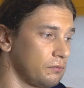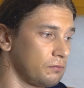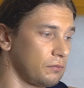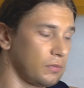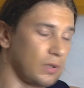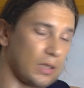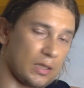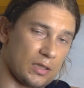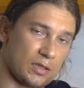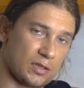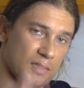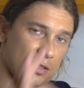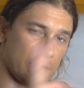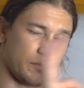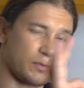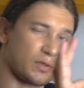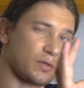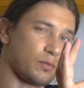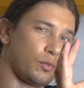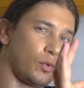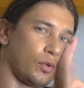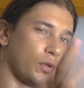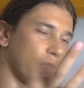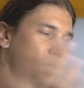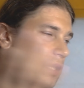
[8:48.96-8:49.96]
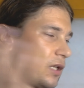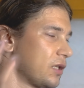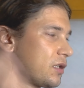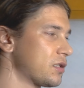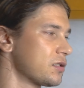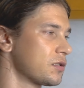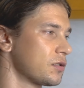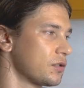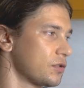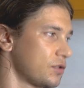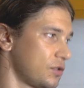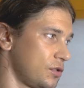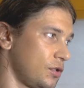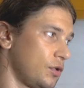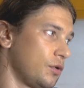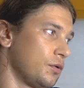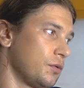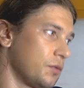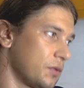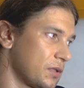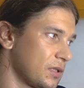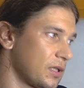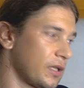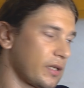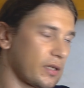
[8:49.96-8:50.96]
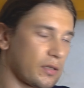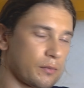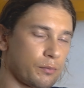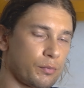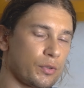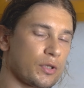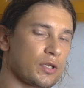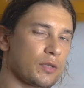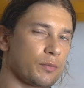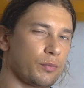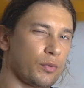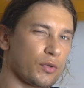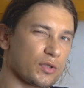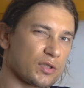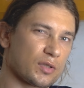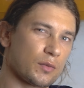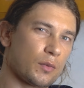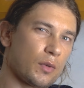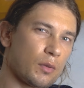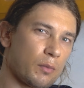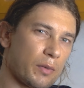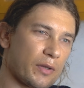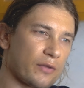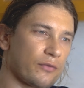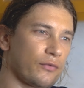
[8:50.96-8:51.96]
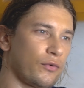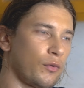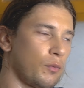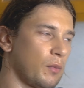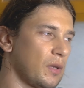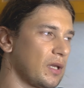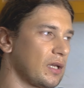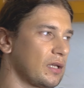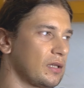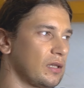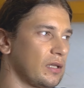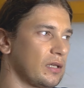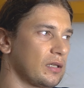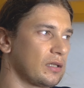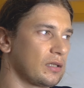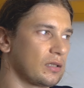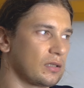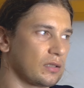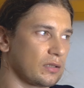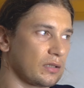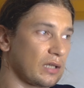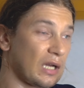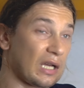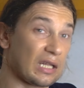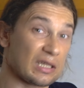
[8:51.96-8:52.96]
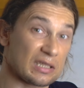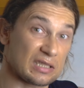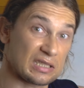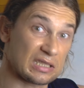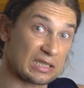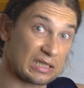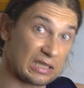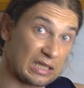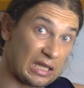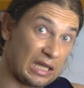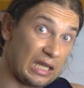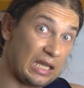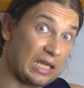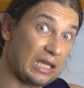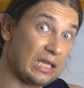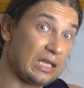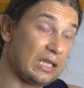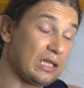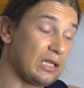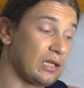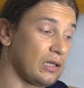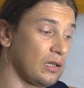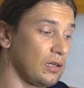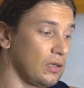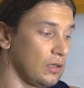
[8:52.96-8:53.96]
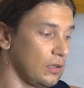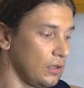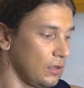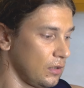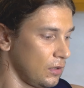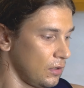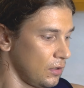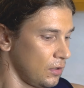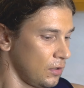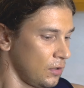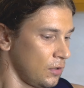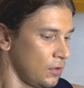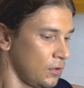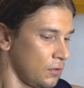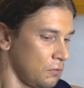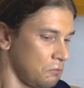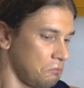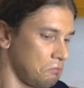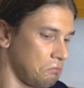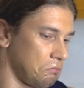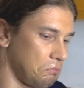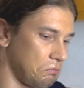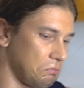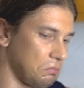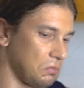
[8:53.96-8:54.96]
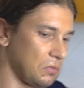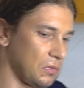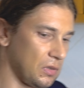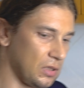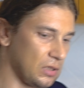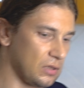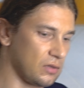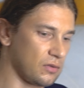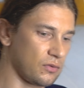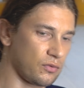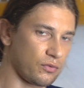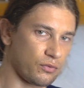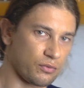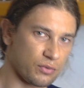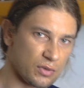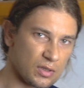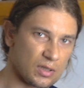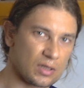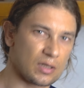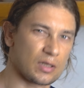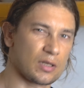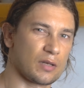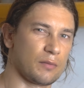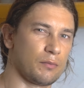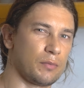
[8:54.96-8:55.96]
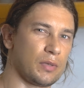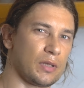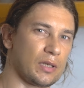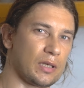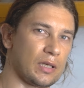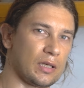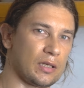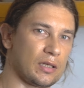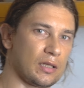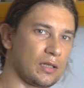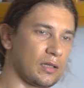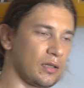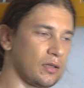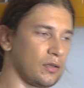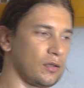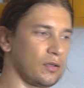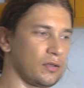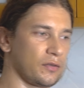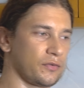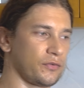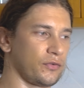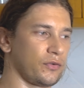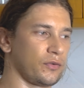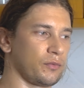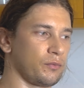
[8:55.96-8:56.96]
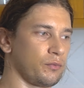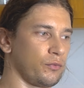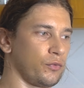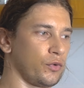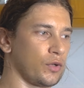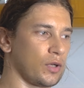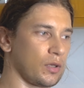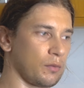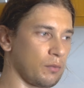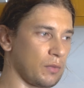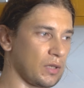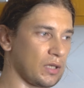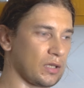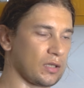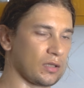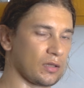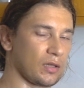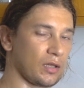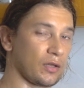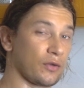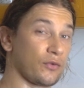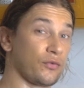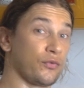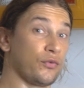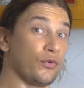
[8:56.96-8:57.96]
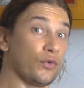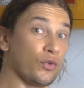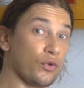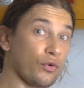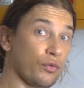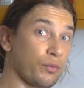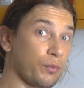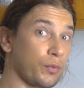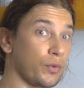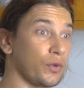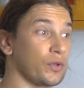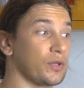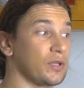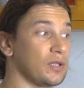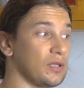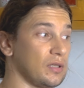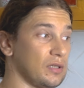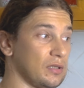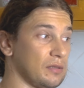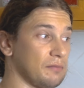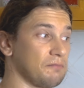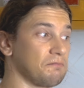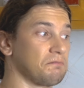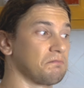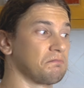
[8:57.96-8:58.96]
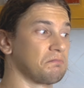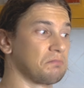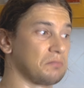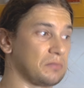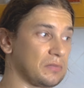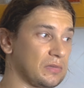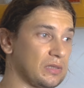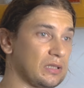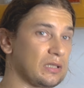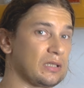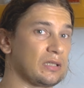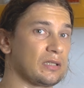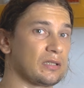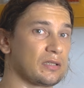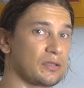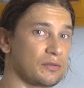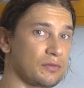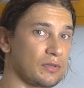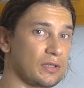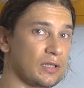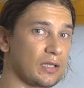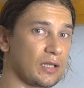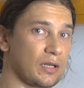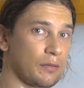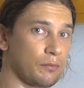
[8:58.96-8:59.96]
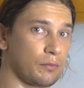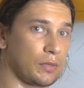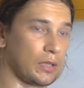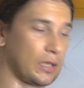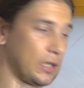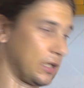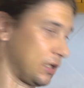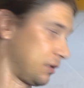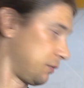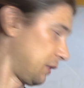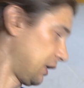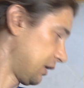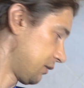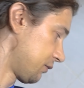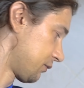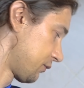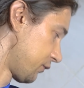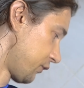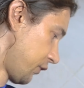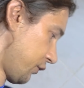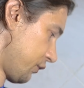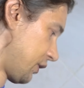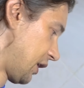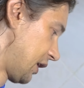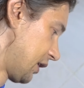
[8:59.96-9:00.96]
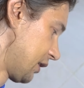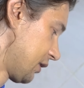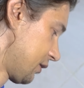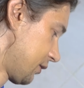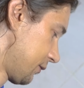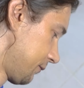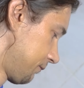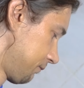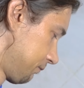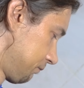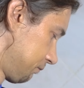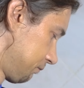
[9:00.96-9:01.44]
like some small candies or so, it's like pretty possible, but for make like a healthy cake, it's really complicated, and if you want to make it like full of protein, it's really complicated. But we've done it.